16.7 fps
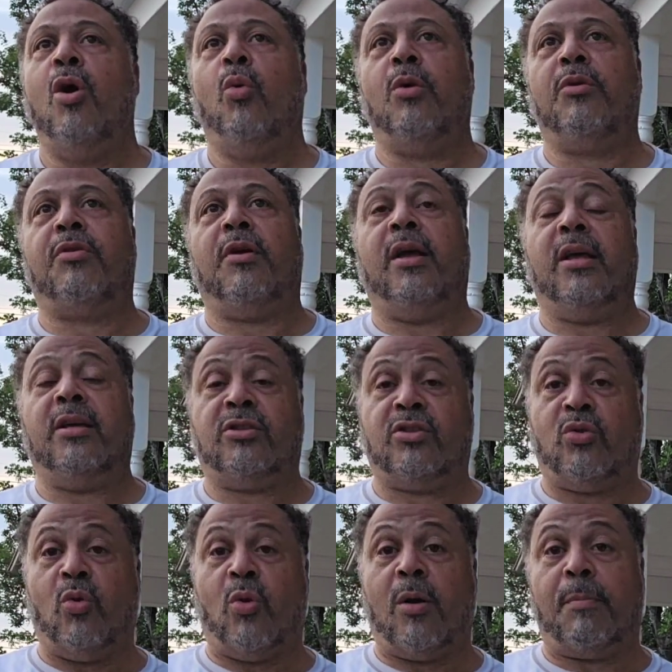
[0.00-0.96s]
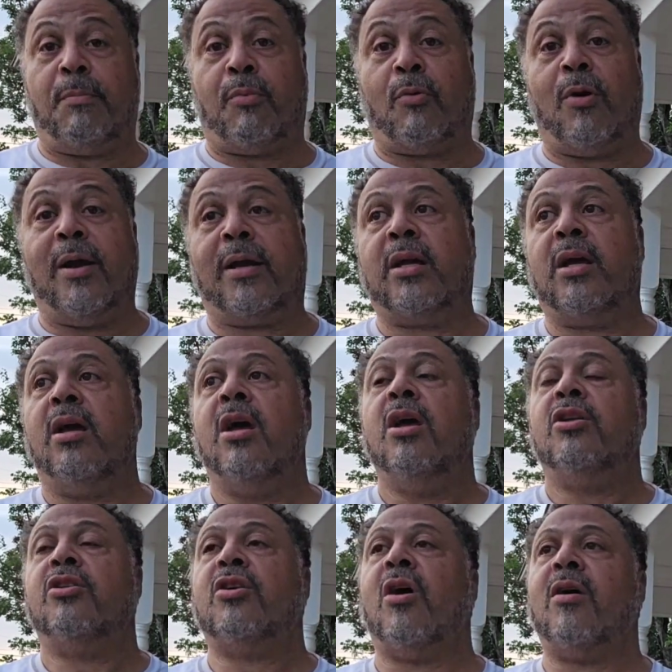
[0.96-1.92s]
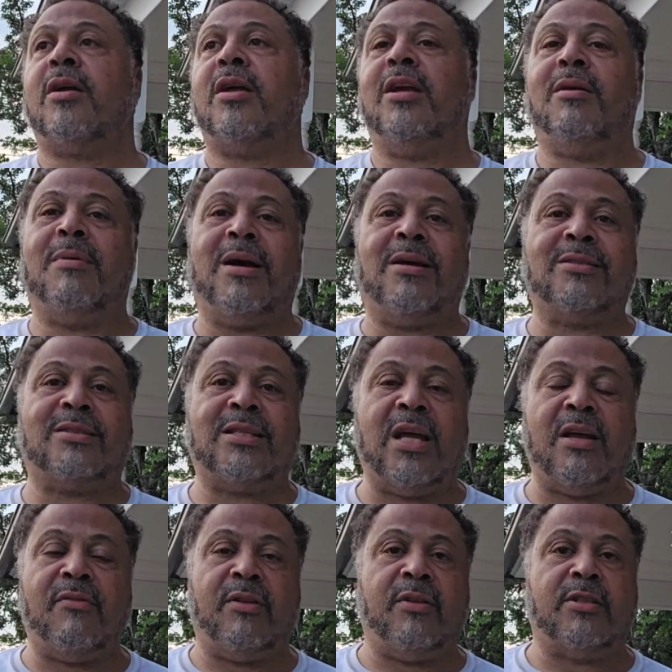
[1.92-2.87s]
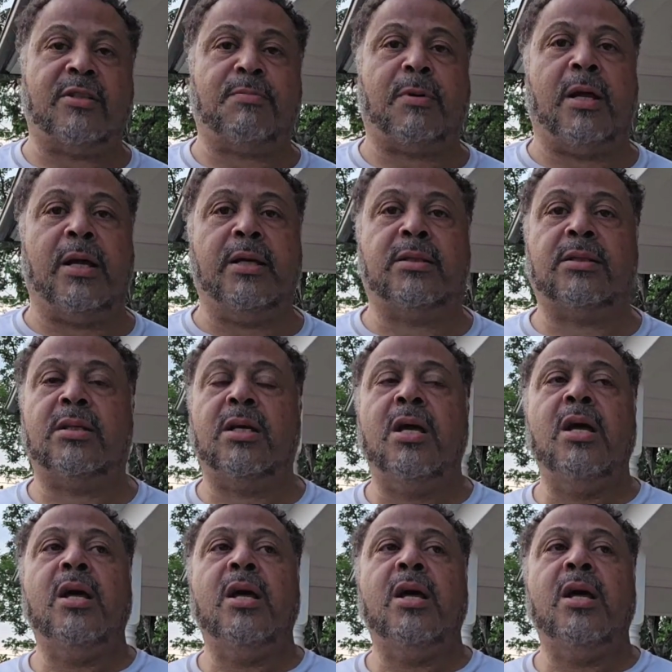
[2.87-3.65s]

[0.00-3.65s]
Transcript: with a historic brick talking about saving this place.